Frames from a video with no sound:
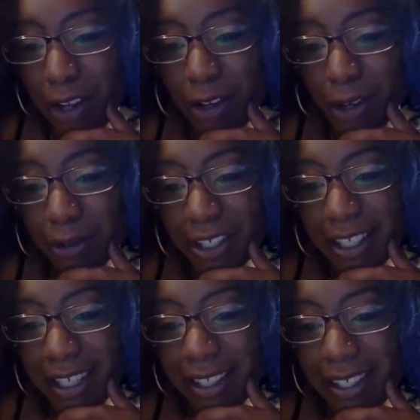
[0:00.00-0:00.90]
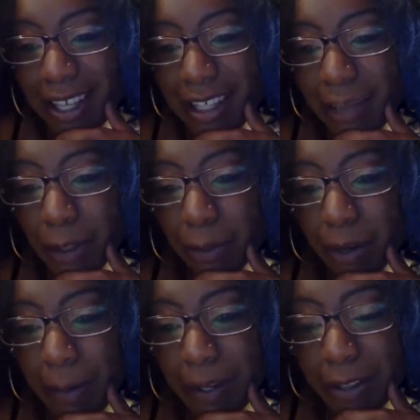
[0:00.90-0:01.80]
No, just exercising, meal
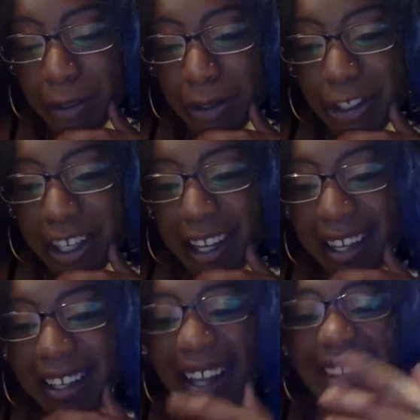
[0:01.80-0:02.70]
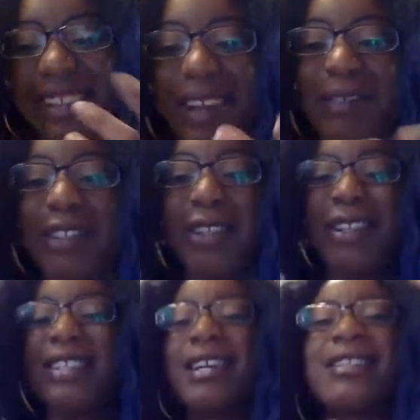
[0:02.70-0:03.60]
prepping, and crocheting.
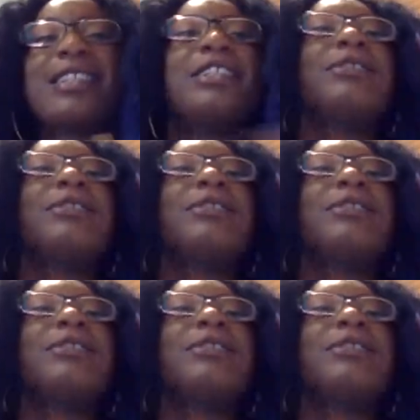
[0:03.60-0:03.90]
It sounds like